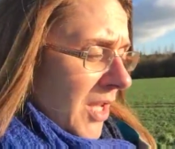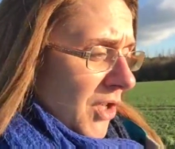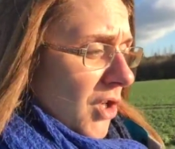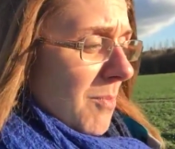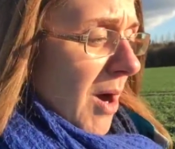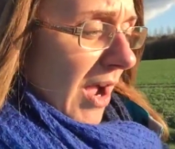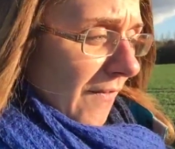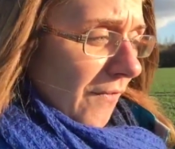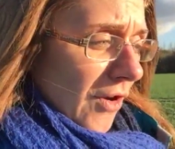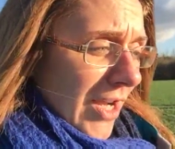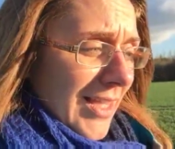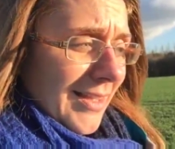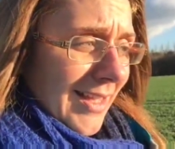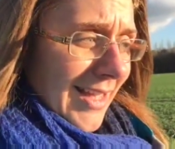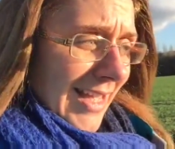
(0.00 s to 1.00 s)
you might
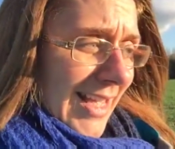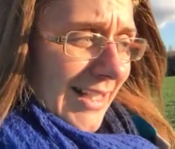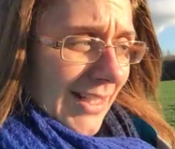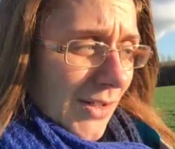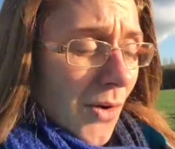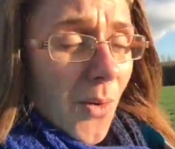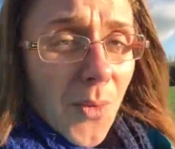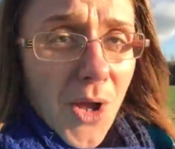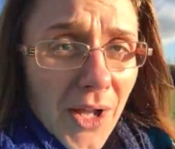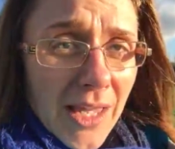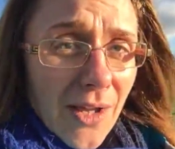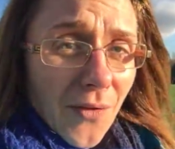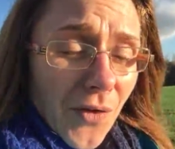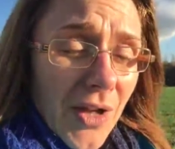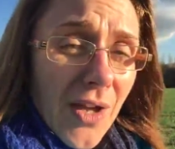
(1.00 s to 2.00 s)
find that it's not
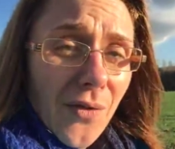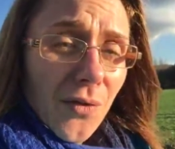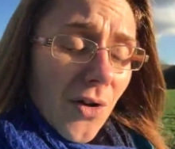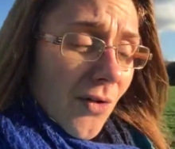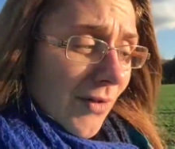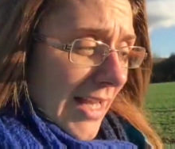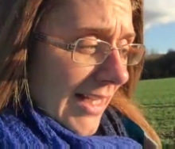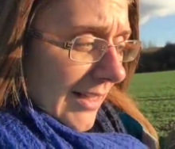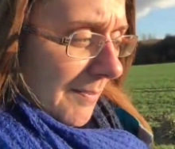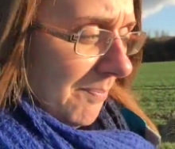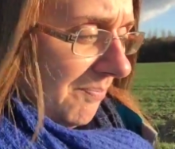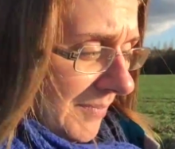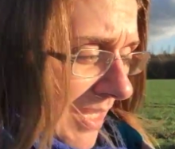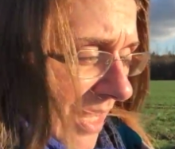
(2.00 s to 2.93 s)
working for you for a reason.